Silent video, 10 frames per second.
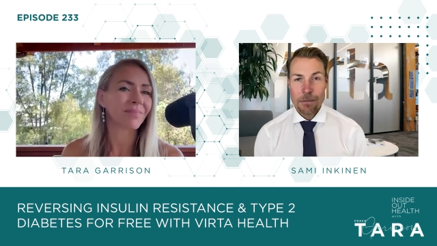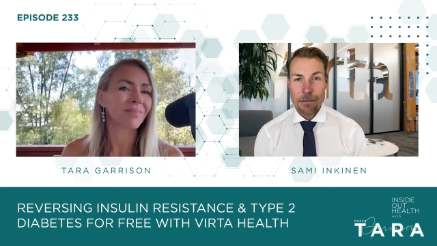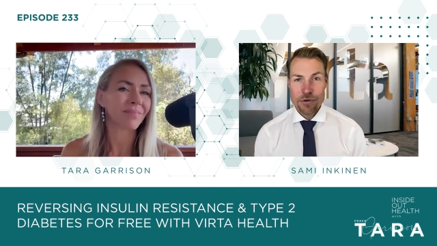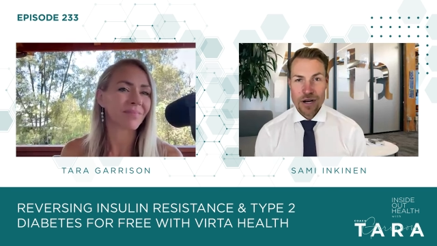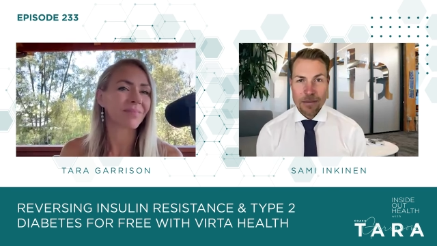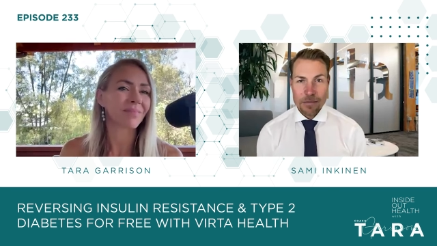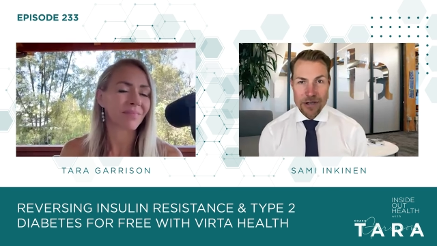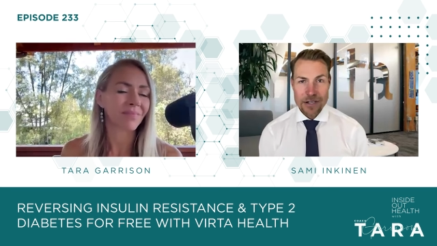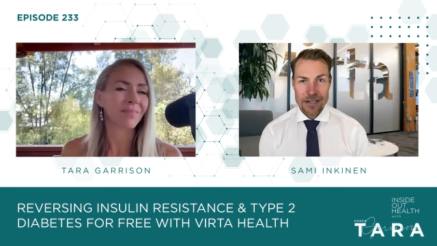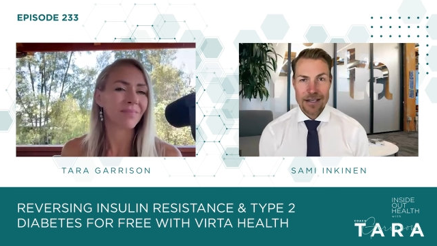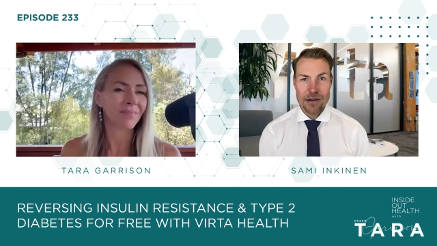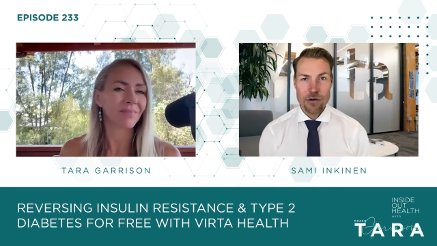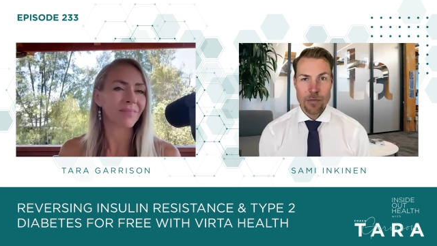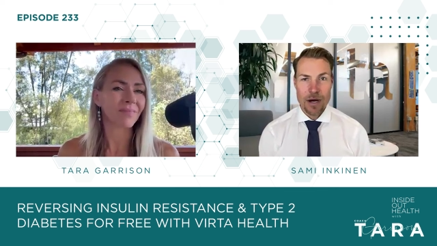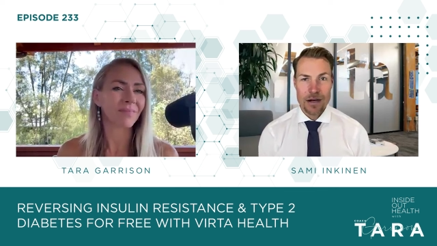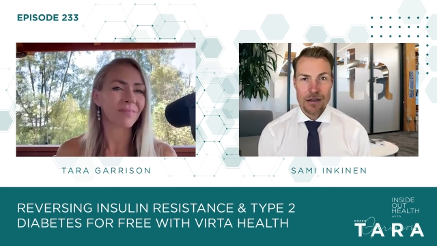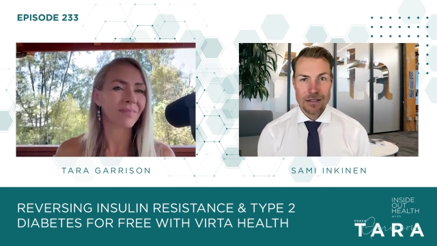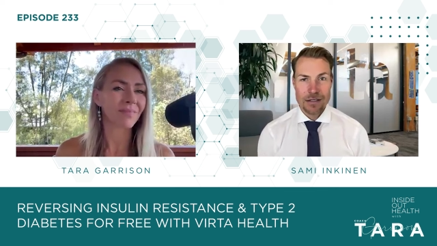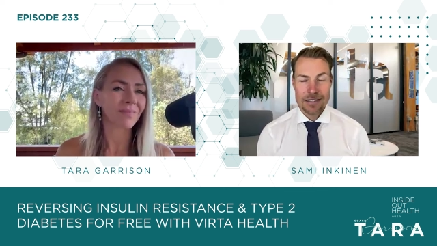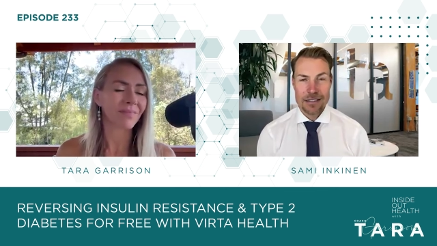Speaker 1: Primarily, our model
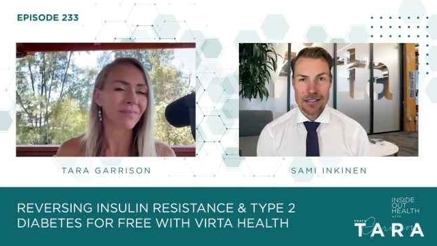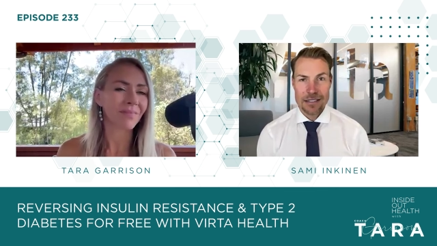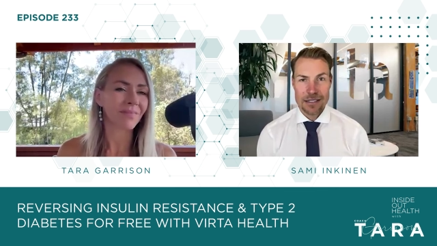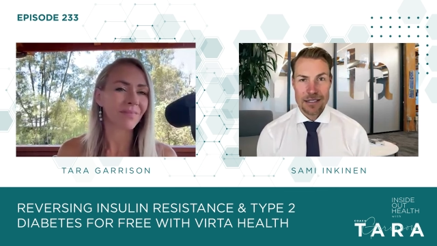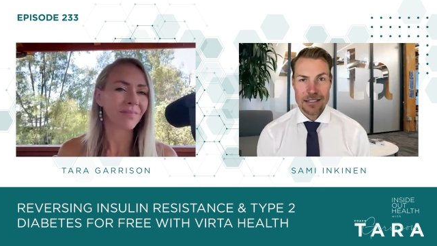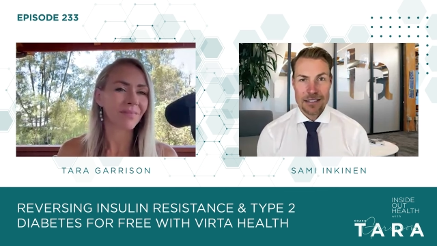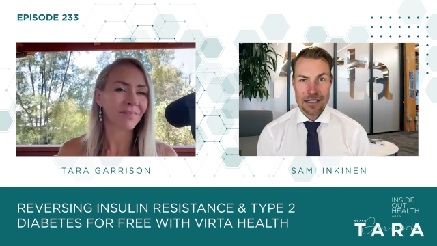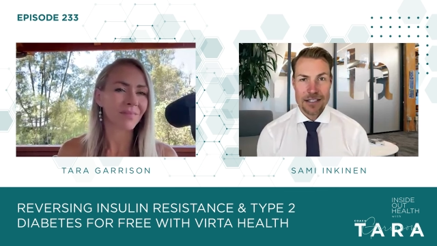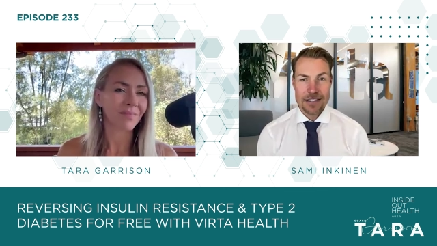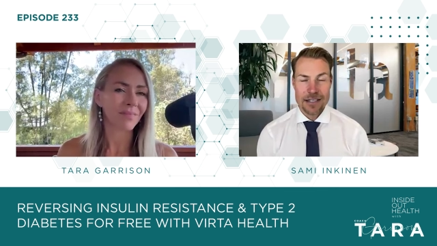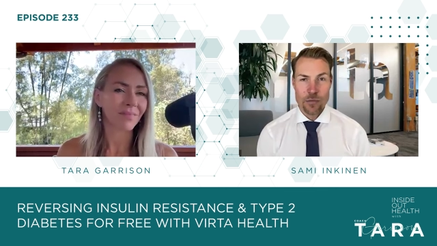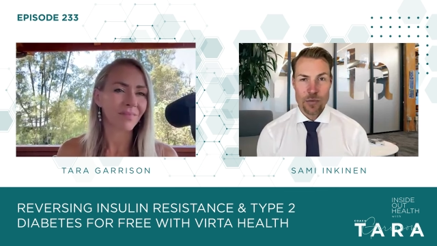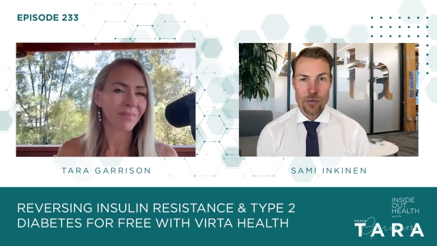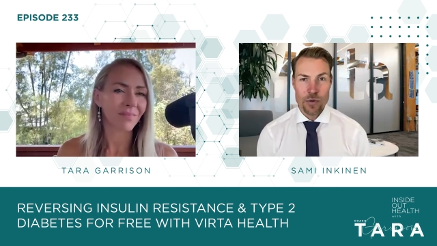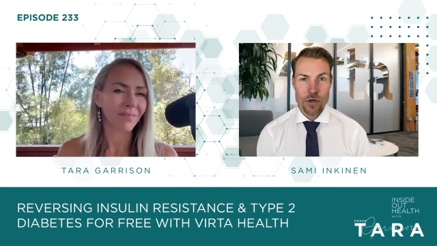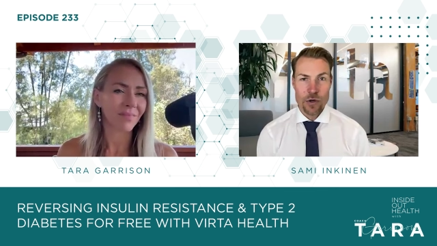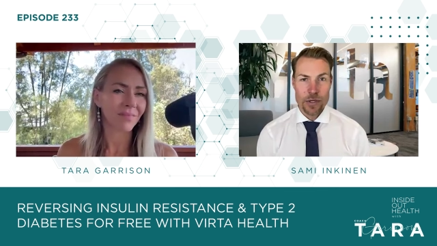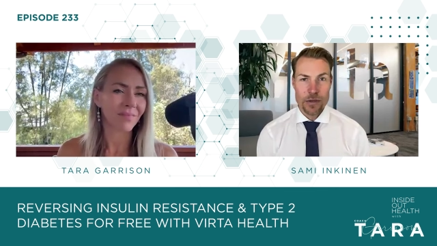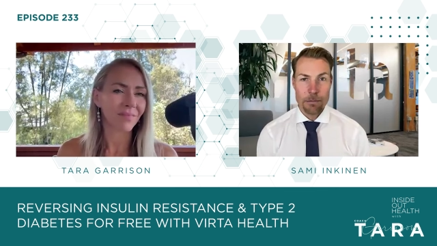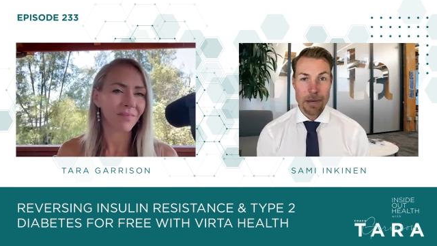is is such that we work
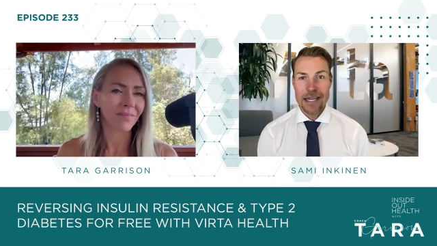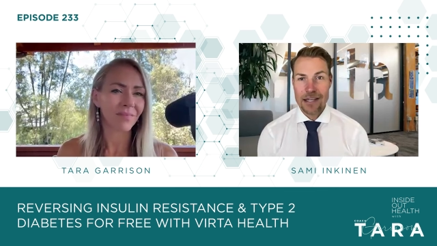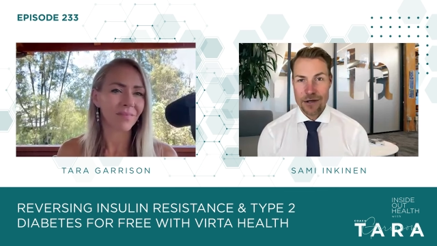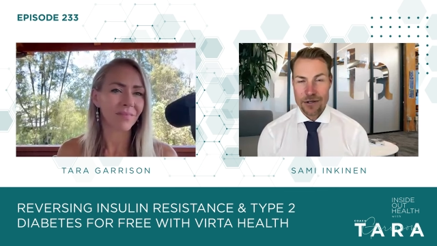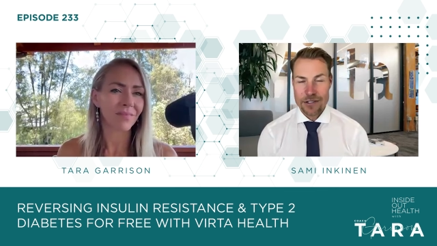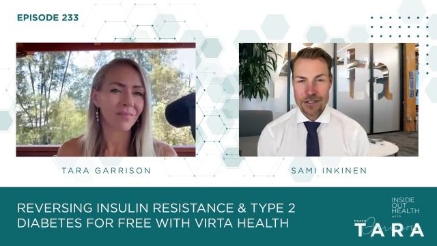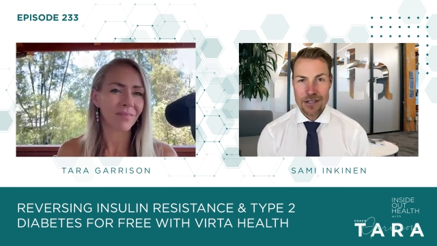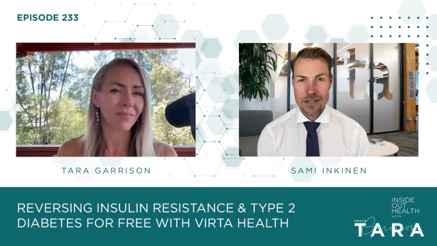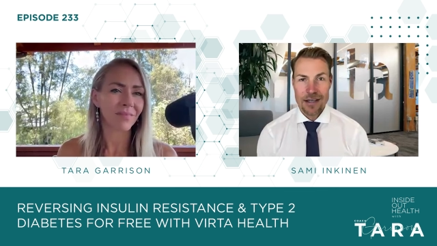with payers,